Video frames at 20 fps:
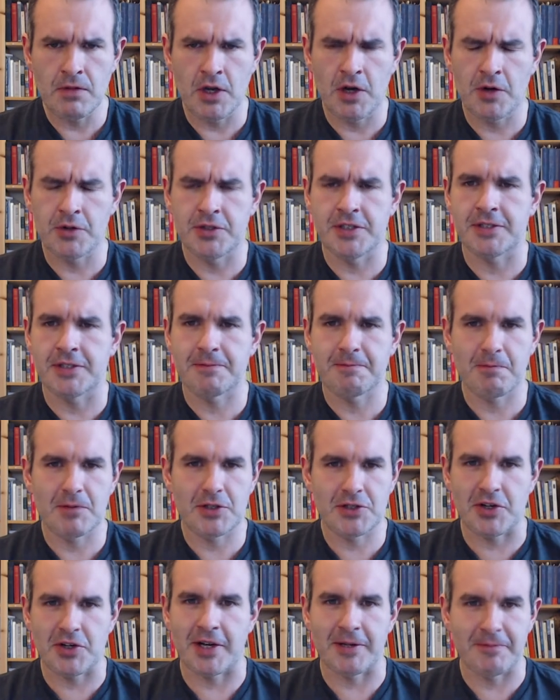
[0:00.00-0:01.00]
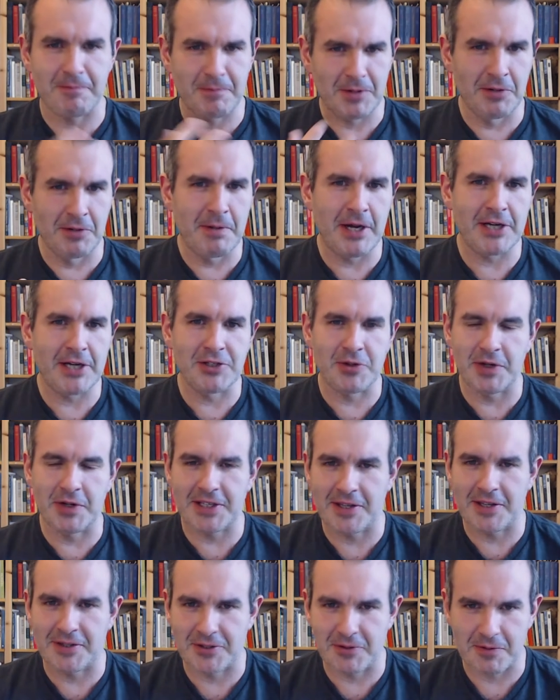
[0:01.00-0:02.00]
Oh, geez. Sorry. Little Baijiu went
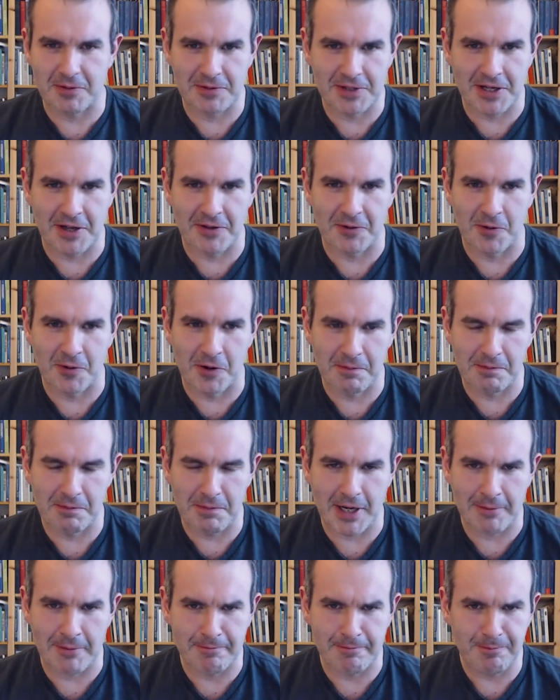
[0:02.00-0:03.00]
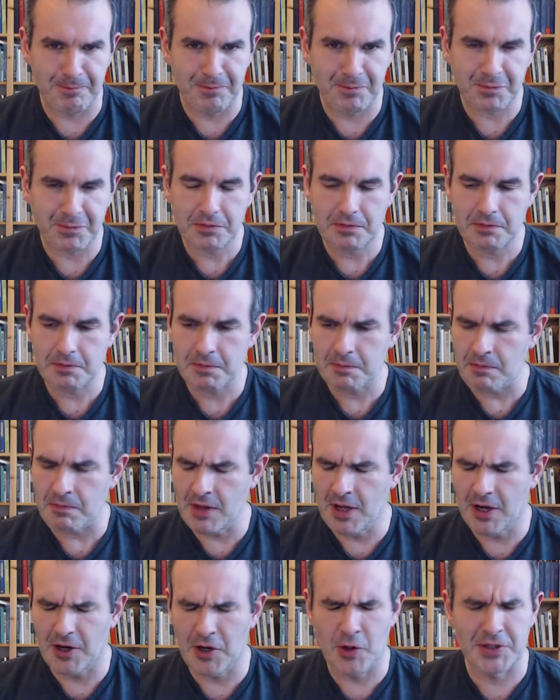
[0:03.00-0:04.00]
down the wrong pipe.
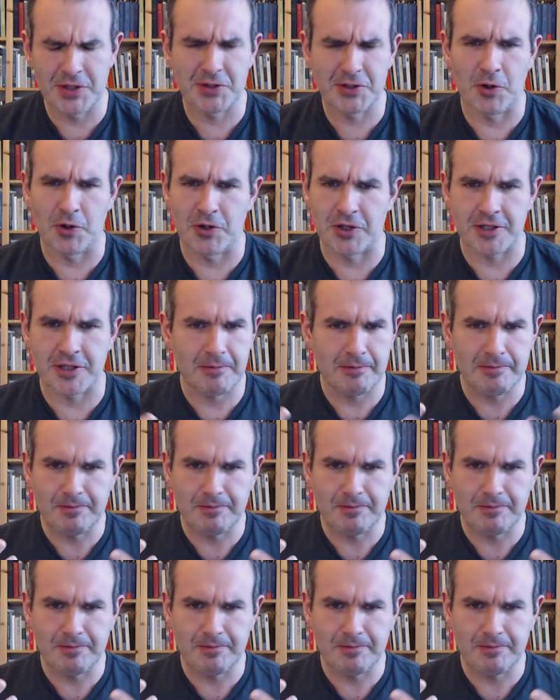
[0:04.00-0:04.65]
Oh, it's gorgeous.